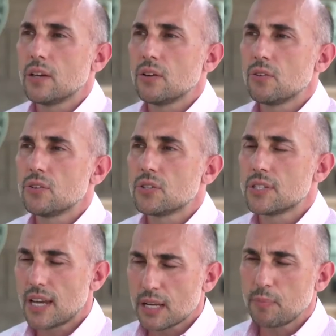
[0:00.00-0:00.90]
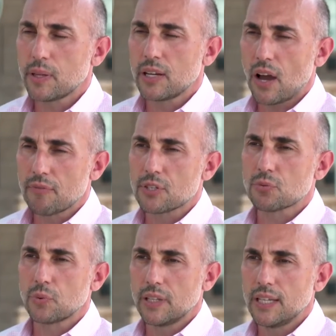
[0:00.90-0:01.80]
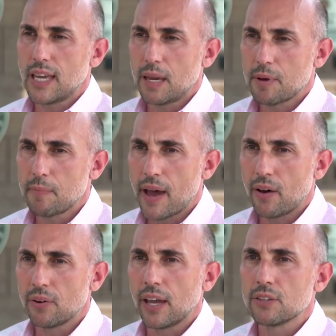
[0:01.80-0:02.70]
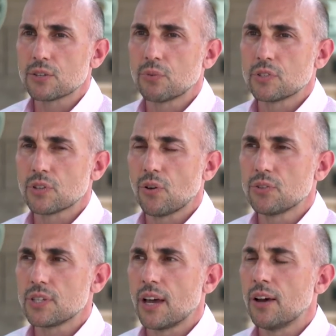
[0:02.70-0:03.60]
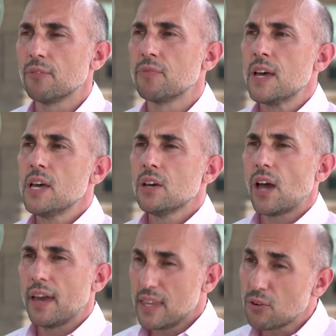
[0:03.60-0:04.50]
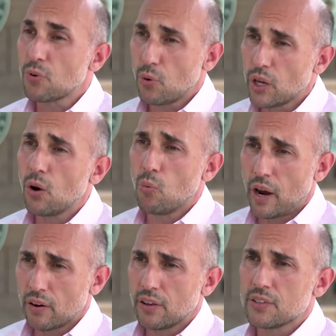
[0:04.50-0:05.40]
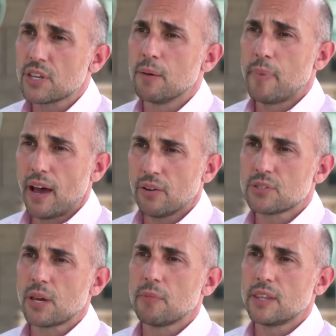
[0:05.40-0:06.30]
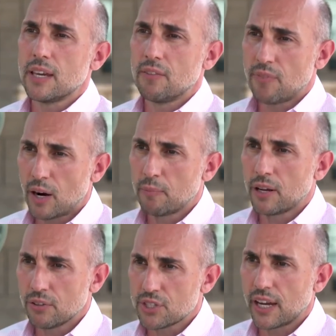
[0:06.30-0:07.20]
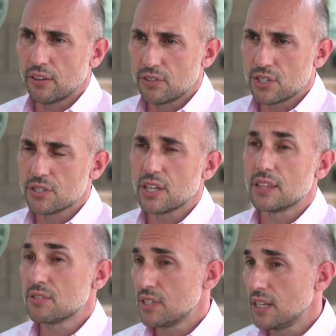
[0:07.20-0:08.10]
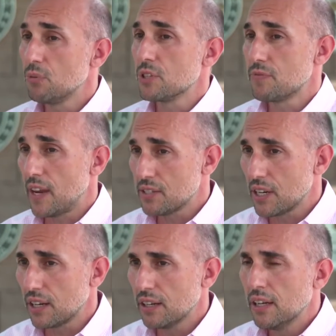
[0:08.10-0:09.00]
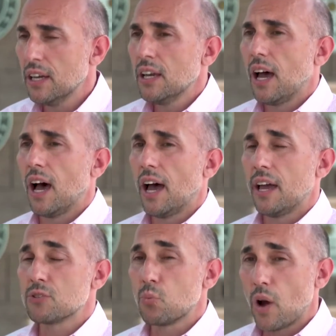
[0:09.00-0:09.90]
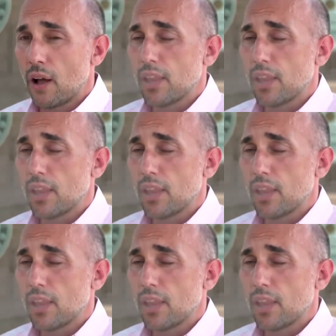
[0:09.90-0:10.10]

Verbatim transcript: The Sustainability Office really came about as a result of I think growing awareness about some of the environmental challenges that the city was facing uh, as